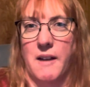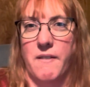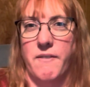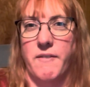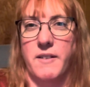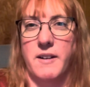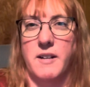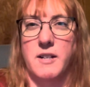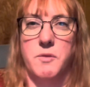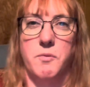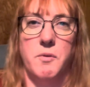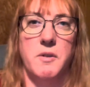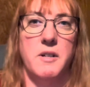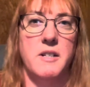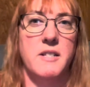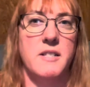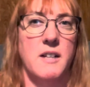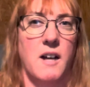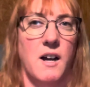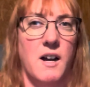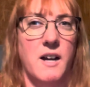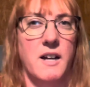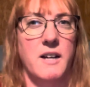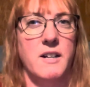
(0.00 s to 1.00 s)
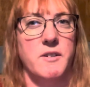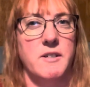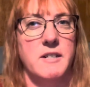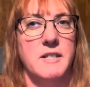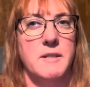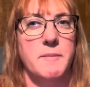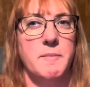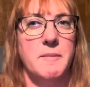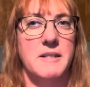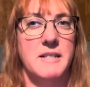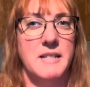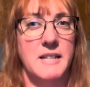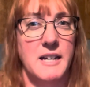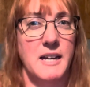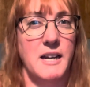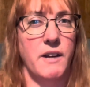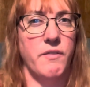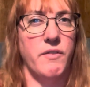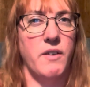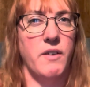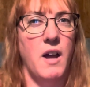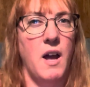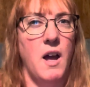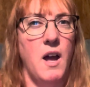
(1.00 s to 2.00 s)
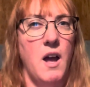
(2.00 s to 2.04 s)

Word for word: finished was on Christmas Eve,